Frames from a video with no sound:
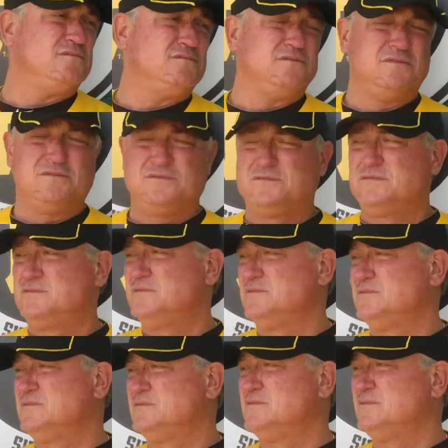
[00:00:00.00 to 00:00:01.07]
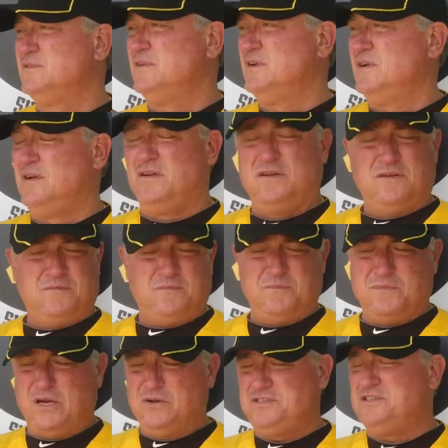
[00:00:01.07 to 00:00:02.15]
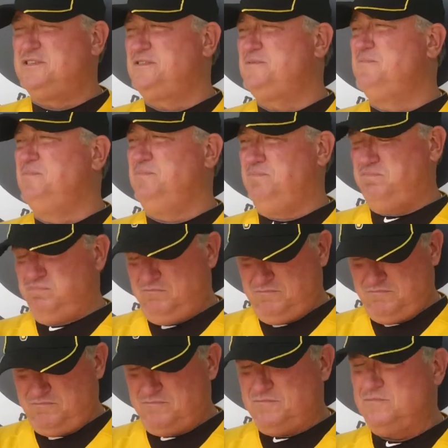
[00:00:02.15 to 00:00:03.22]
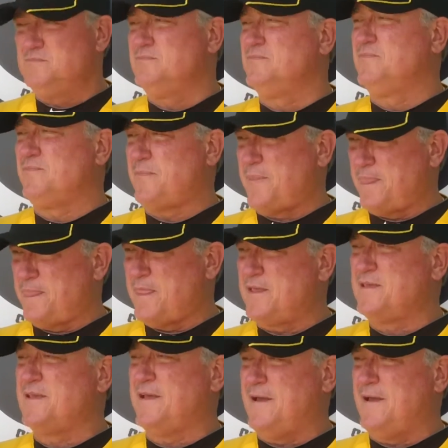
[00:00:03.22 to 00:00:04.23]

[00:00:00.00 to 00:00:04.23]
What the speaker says: Jose Veras has done work with a World Series caliber team.